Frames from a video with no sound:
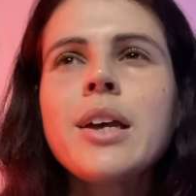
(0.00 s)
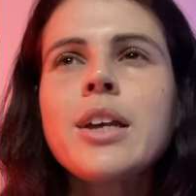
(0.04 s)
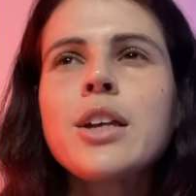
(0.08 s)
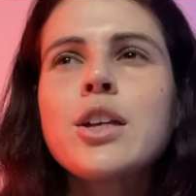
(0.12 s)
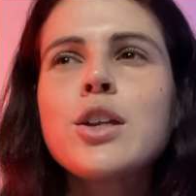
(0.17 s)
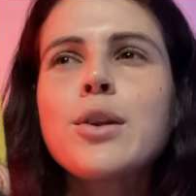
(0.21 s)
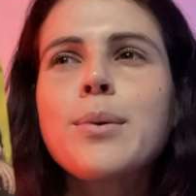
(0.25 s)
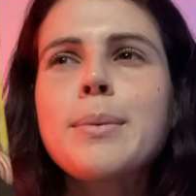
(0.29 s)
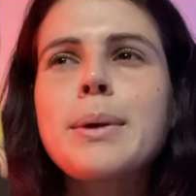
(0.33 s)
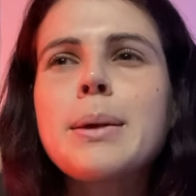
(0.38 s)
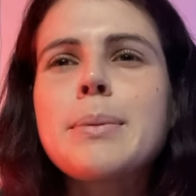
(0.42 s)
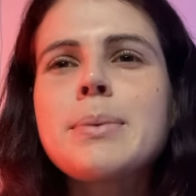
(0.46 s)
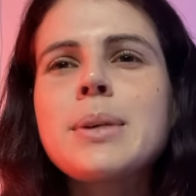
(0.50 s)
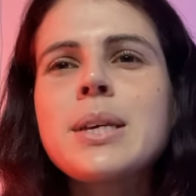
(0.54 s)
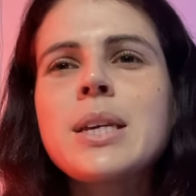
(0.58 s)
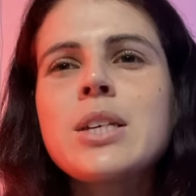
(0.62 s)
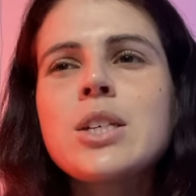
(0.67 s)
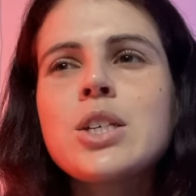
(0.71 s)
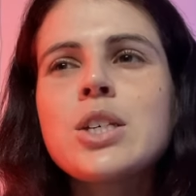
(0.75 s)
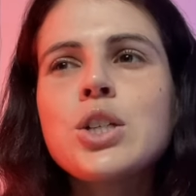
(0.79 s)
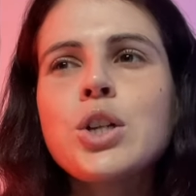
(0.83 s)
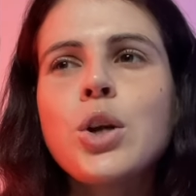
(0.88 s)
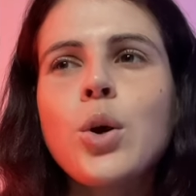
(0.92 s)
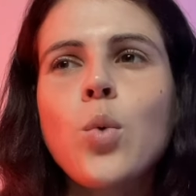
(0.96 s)
you know, maybe,
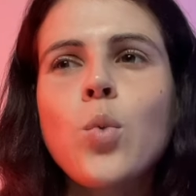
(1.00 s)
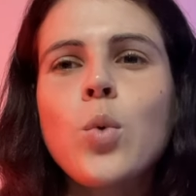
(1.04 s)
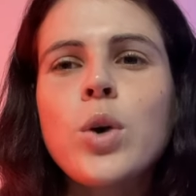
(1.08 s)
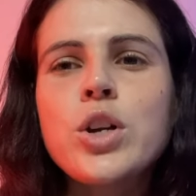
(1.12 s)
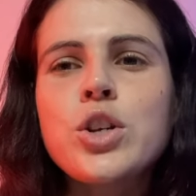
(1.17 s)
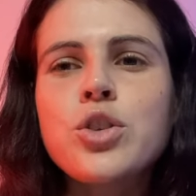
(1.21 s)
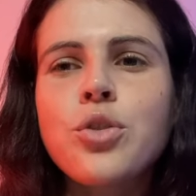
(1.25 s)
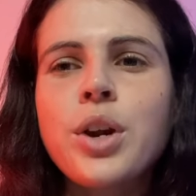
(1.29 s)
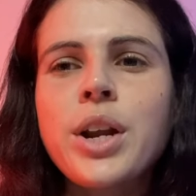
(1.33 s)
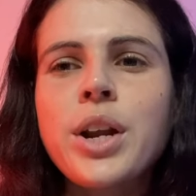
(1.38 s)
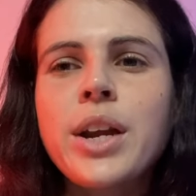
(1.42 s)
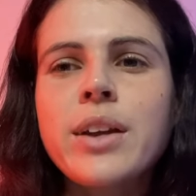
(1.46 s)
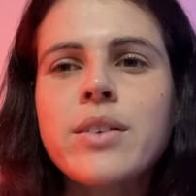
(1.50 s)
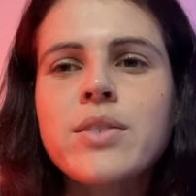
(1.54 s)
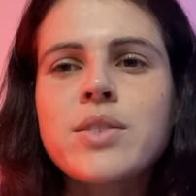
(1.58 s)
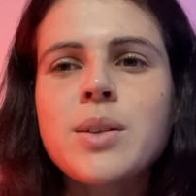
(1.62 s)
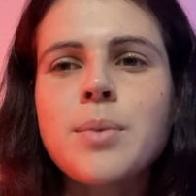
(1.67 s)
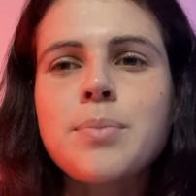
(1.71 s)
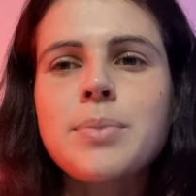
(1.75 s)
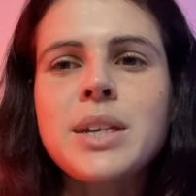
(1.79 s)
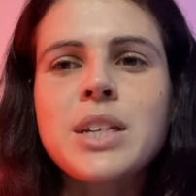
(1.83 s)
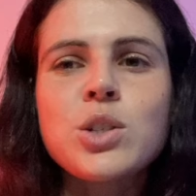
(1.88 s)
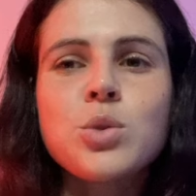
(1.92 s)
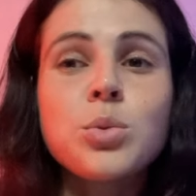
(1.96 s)
you know, wondering if
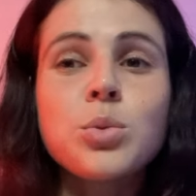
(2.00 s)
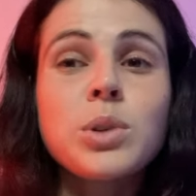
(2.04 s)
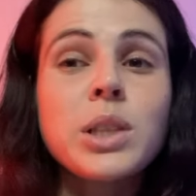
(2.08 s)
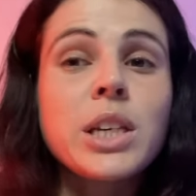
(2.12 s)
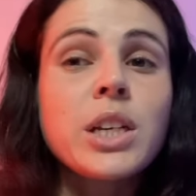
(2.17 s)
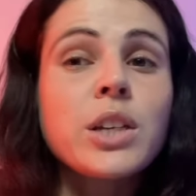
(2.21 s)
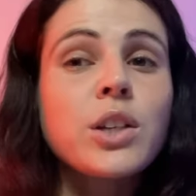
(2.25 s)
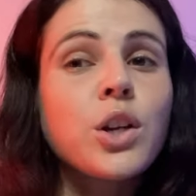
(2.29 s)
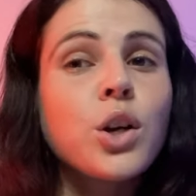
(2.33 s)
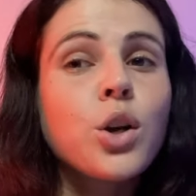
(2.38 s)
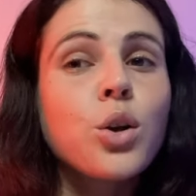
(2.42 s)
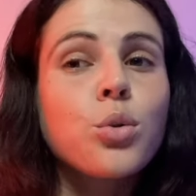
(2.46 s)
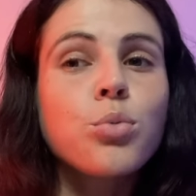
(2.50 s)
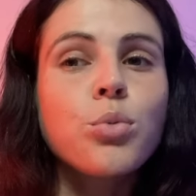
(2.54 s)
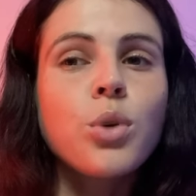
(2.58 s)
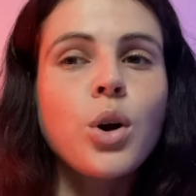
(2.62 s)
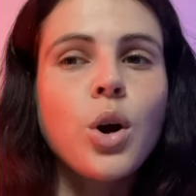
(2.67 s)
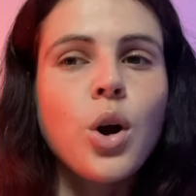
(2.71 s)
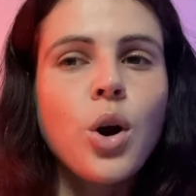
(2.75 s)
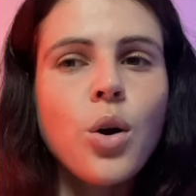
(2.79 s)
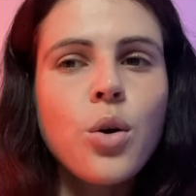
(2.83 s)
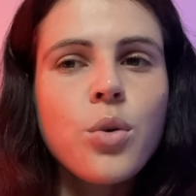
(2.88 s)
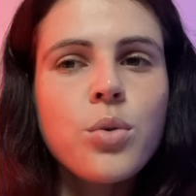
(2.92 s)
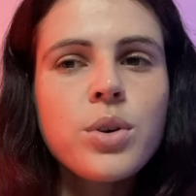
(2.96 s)
something is really going to
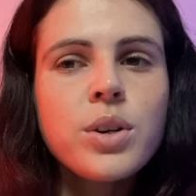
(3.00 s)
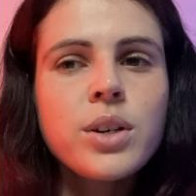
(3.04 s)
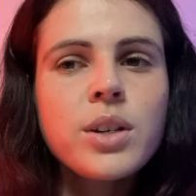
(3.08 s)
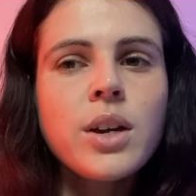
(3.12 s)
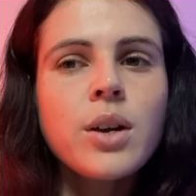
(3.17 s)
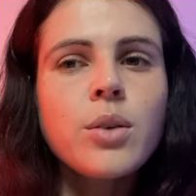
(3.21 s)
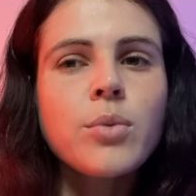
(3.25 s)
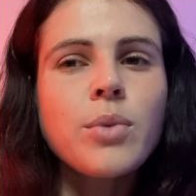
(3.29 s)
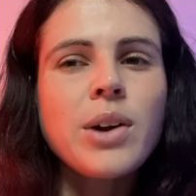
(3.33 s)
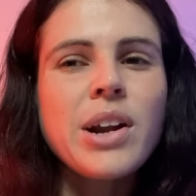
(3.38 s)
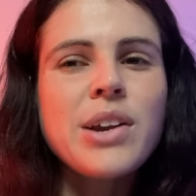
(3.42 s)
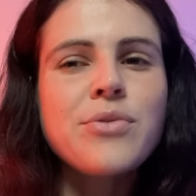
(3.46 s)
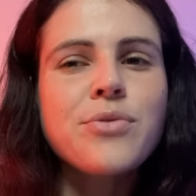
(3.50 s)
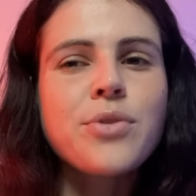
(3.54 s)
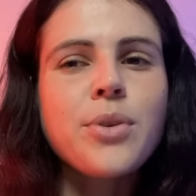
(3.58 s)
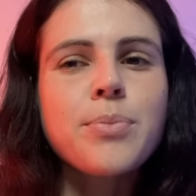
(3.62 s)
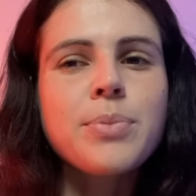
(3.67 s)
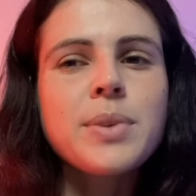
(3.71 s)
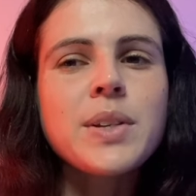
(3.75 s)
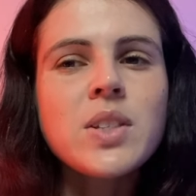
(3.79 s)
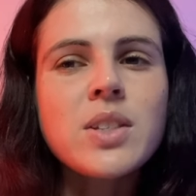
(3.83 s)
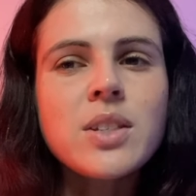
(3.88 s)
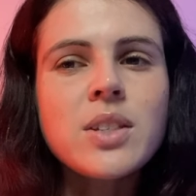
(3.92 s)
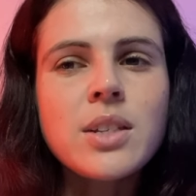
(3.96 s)
grow, right, from
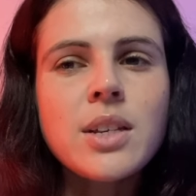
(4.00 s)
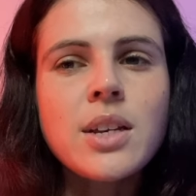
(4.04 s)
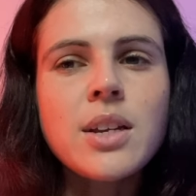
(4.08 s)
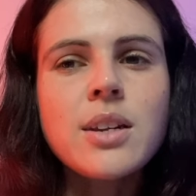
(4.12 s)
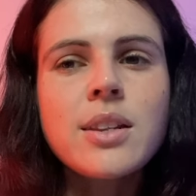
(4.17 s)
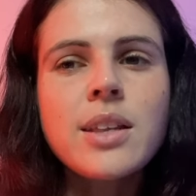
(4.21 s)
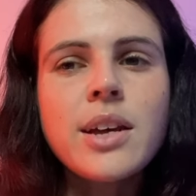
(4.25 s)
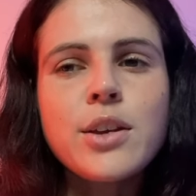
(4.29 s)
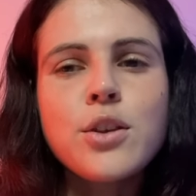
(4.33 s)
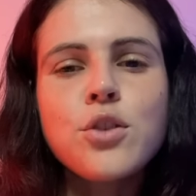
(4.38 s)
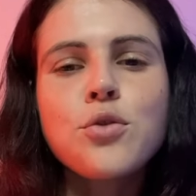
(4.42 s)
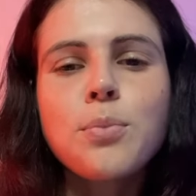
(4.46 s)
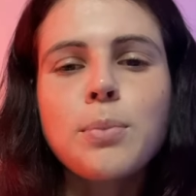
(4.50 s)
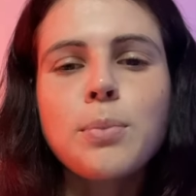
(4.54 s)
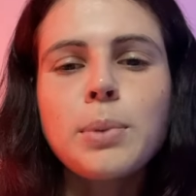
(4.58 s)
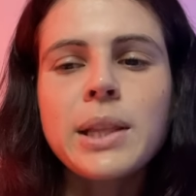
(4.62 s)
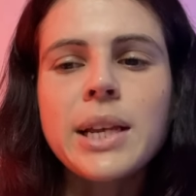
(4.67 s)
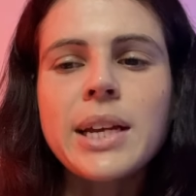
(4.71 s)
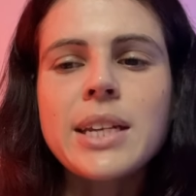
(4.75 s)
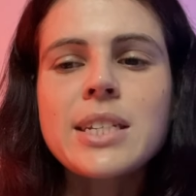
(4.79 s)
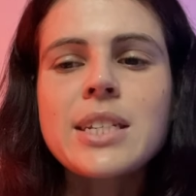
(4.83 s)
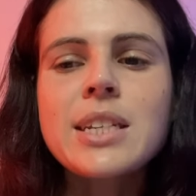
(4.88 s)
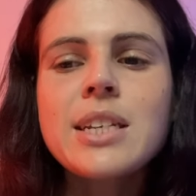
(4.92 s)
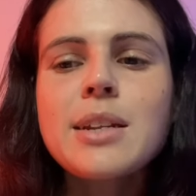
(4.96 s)
the seed that you've
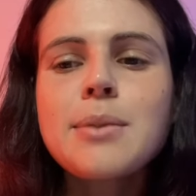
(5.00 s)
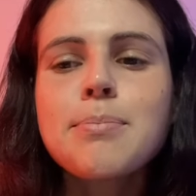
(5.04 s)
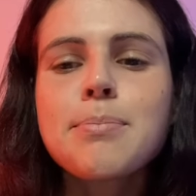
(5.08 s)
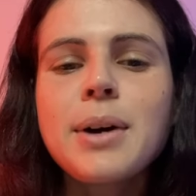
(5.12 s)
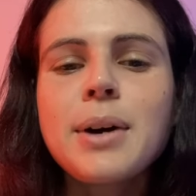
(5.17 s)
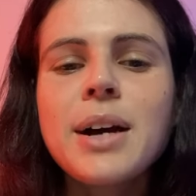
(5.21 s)
planted.